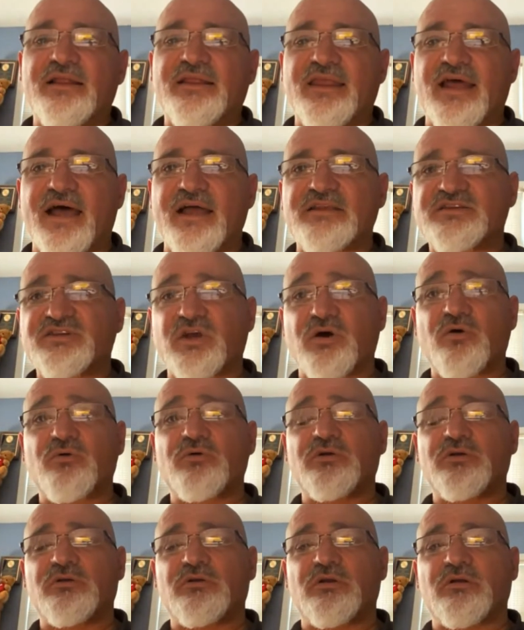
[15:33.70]
that. So
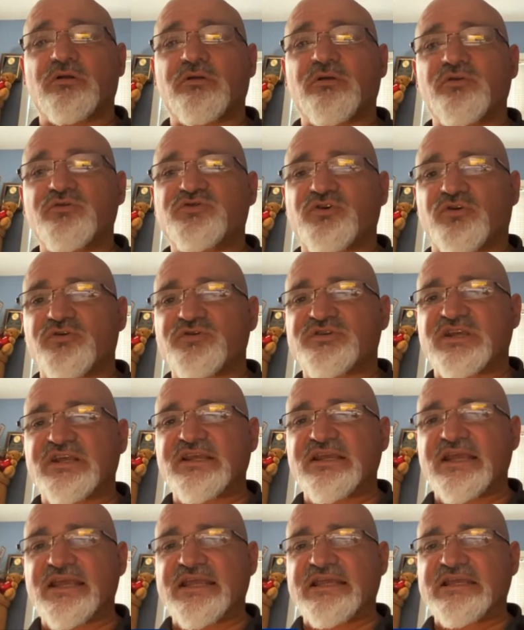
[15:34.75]
New
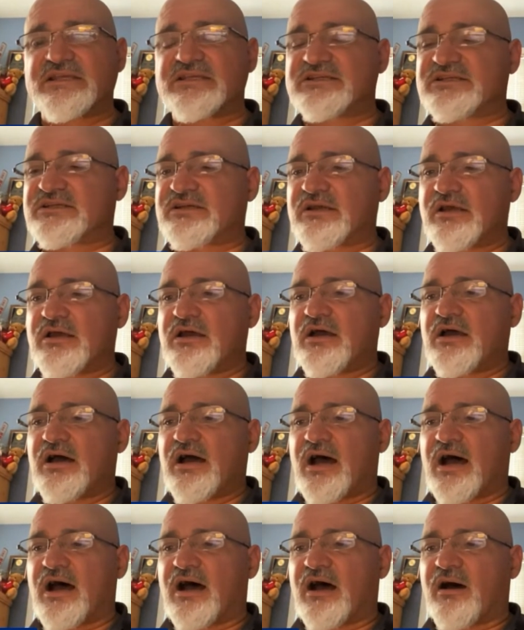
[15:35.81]
Jersey is
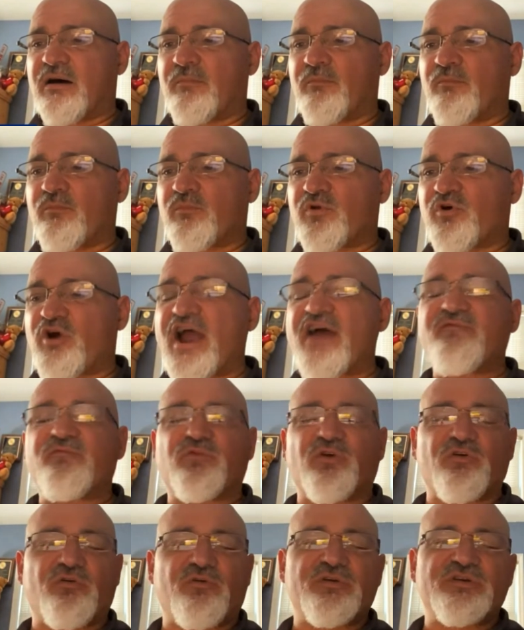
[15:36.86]
craft
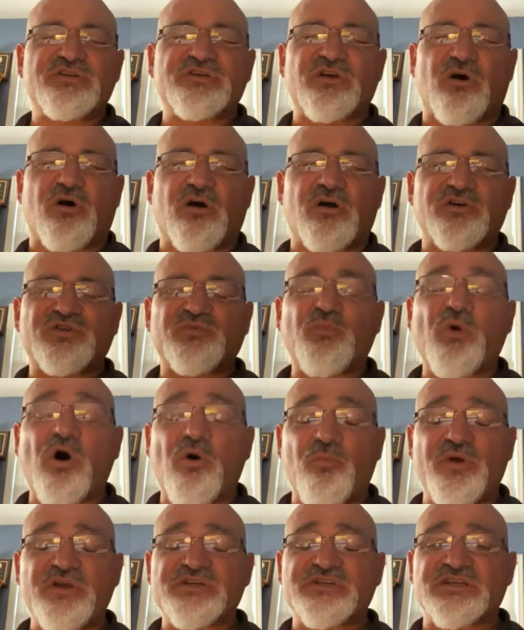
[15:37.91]
breweries are small
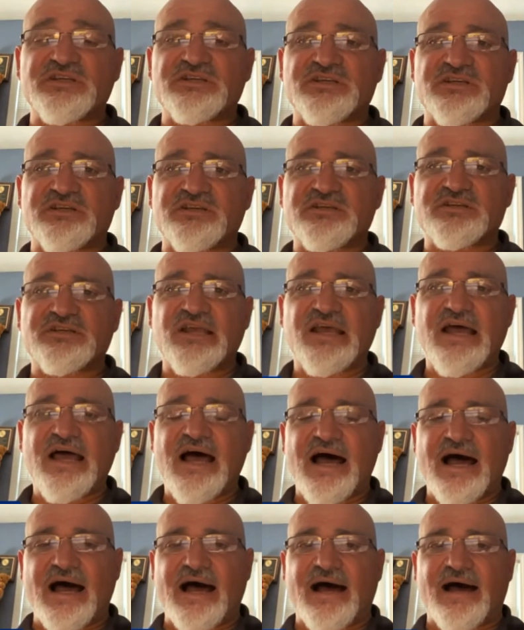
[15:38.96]
businesses.
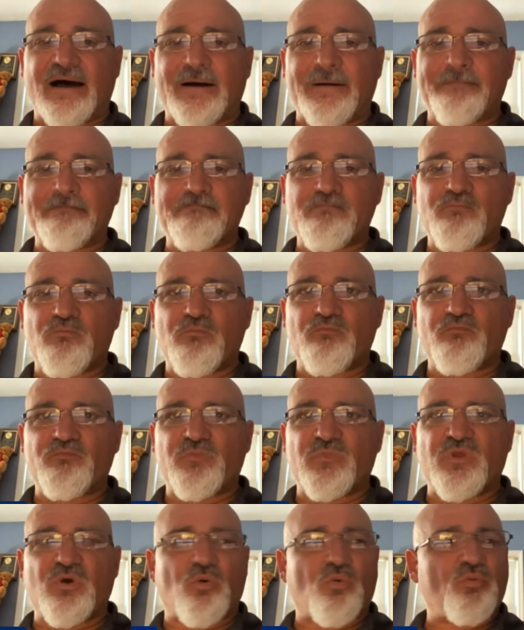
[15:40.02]

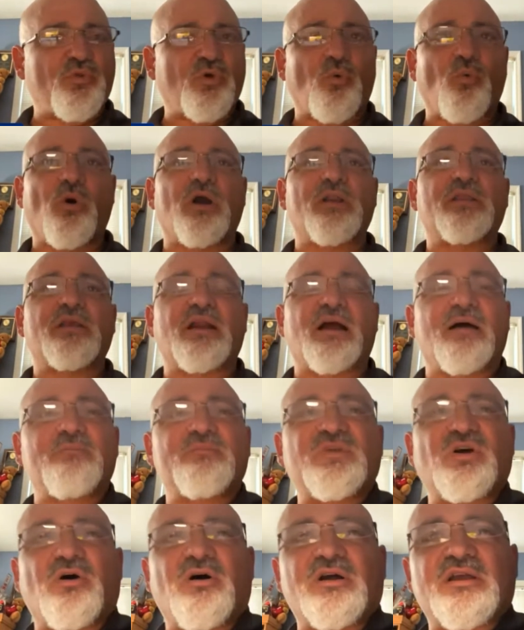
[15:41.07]
The one that I'm
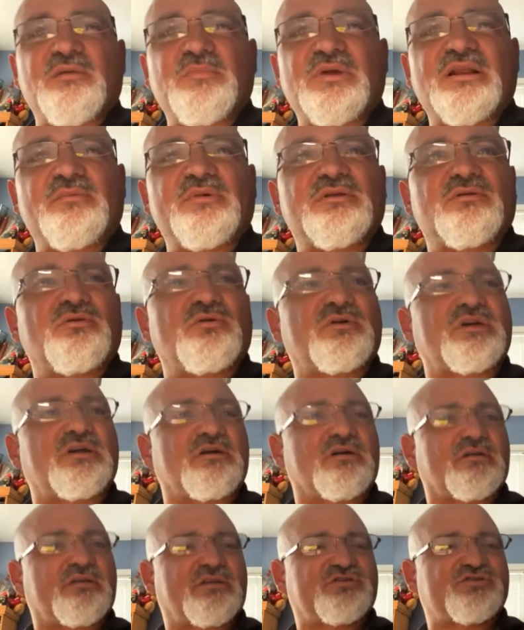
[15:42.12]
talking about, let me look
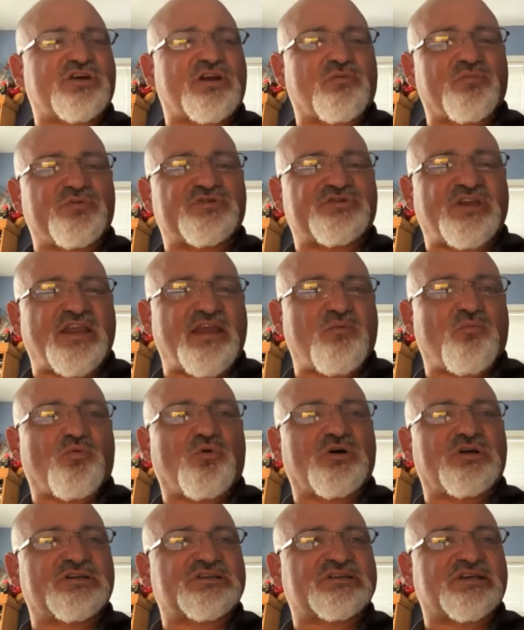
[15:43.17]
here. The gentleman's name
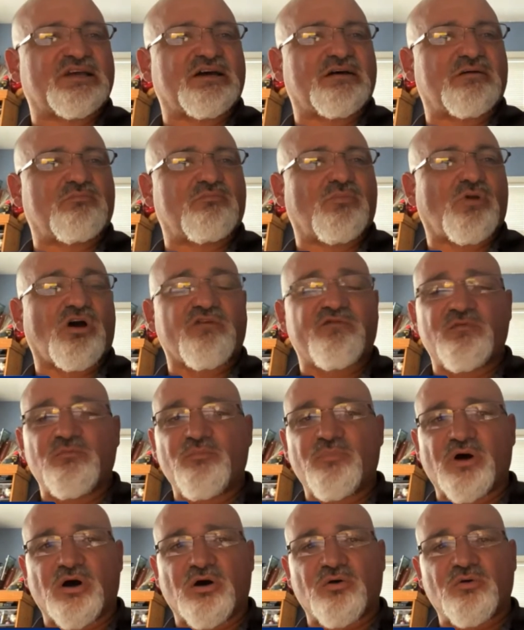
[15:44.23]
was Marvin
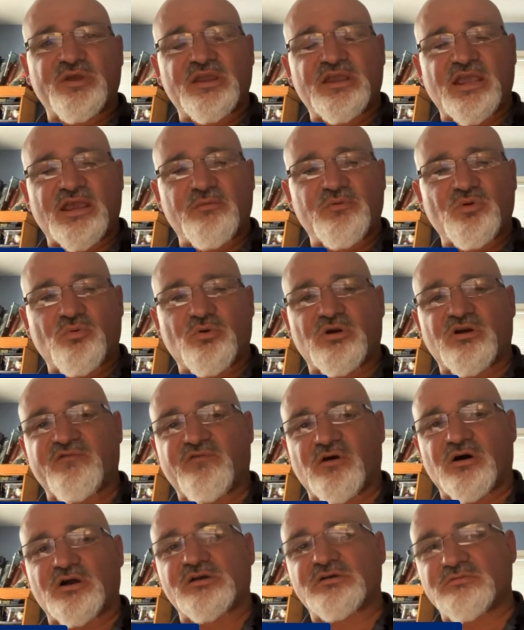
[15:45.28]
Bowe. He came to one of
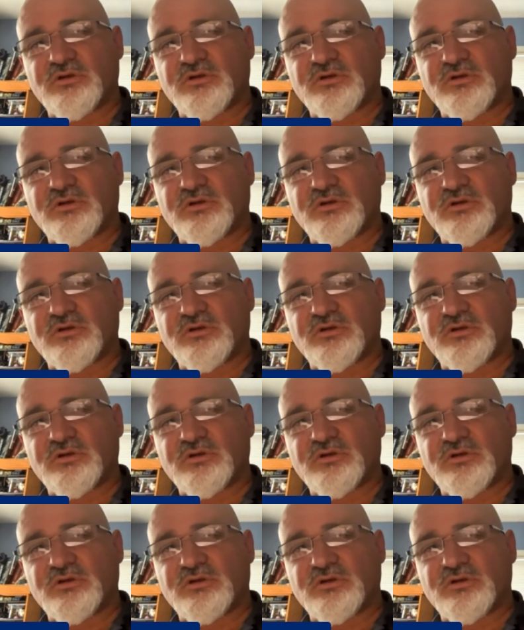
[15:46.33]
our